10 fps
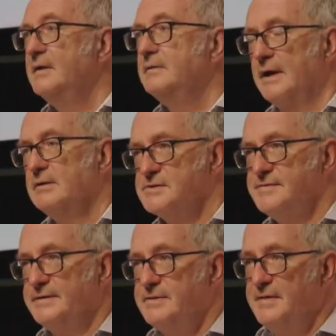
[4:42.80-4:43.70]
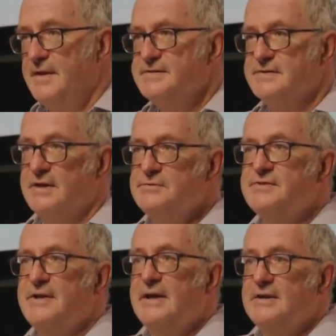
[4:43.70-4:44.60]
Like lots of Adrià things, it's
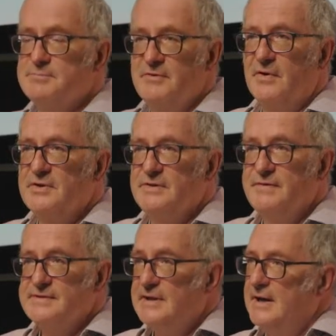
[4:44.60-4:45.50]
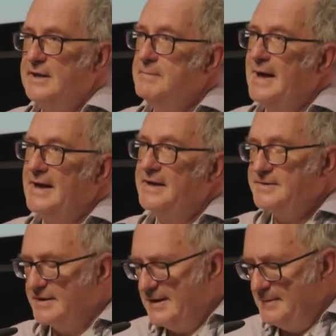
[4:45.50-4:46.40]
interesting, it's provocative, it's slightly
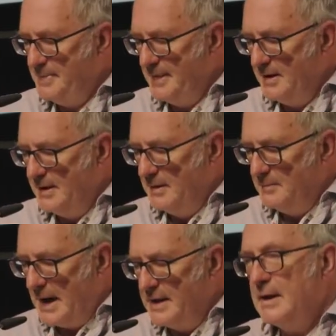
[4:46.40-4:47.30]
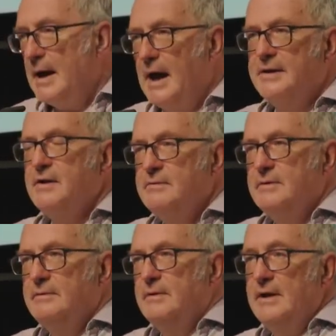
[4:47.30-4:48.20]
mad. I don't
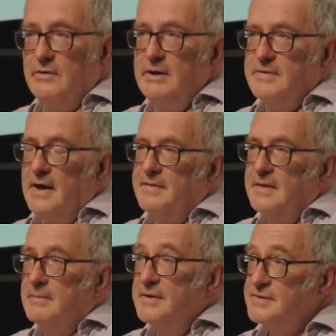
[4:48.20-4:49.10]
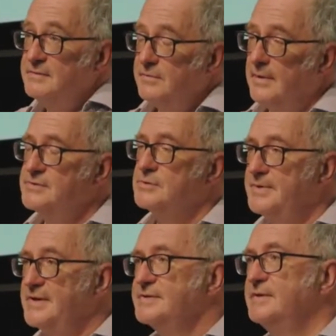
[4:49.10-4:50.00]
agree with it. I think the most influential
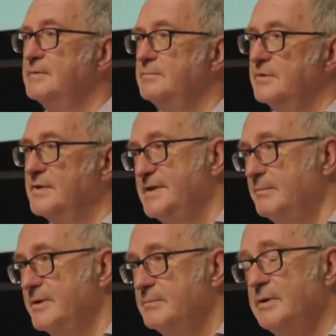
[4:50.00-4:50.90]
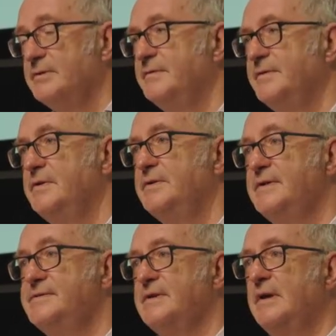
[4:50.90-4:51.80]
person in the contemporary world of food
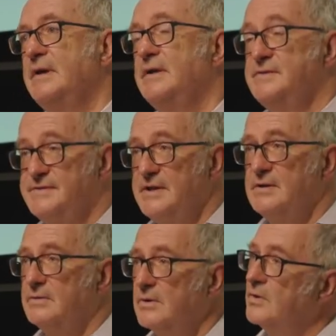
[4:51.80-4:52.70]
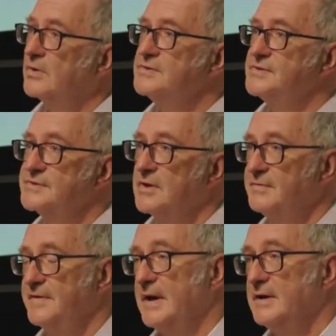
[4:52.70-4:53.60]
is still Auguste
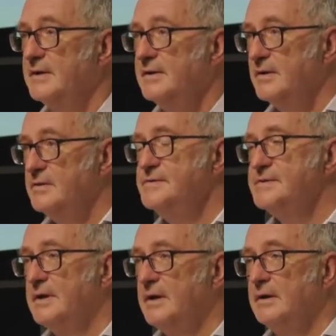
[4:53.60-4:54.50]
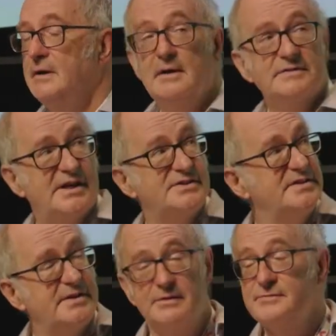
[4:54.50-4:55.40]
Escoffier, who's it's actually
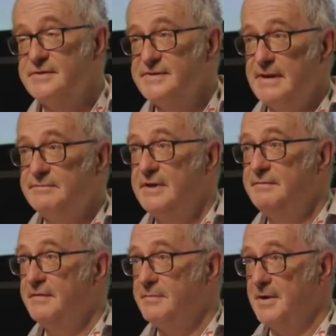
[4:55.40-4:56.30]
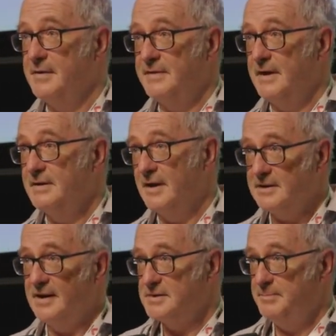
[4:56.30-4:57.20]
his 175th birthday. I'd
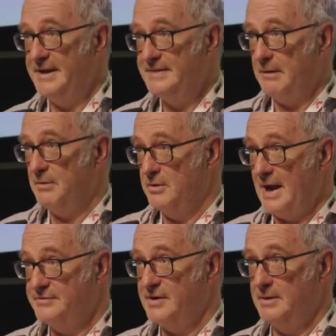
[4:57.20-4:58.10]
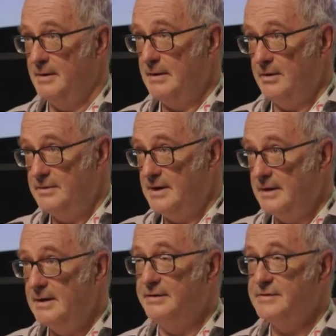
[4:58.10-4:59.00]
like to pin that one on Andrea,
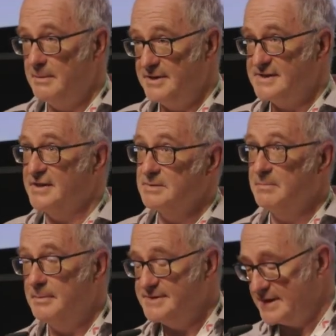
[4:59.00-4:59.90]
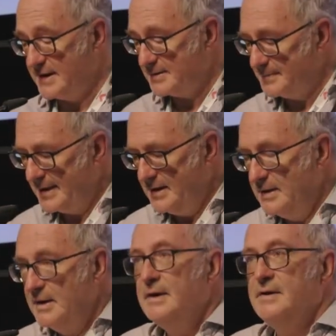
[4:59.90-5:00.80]
but it's actually my mistake.
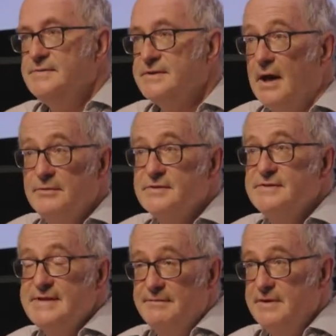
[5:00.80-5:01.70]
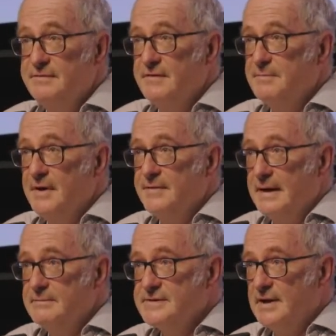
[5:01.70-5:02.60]
Whose 175th
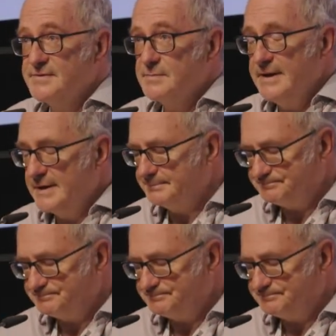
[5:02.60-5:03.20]
birthday was last week.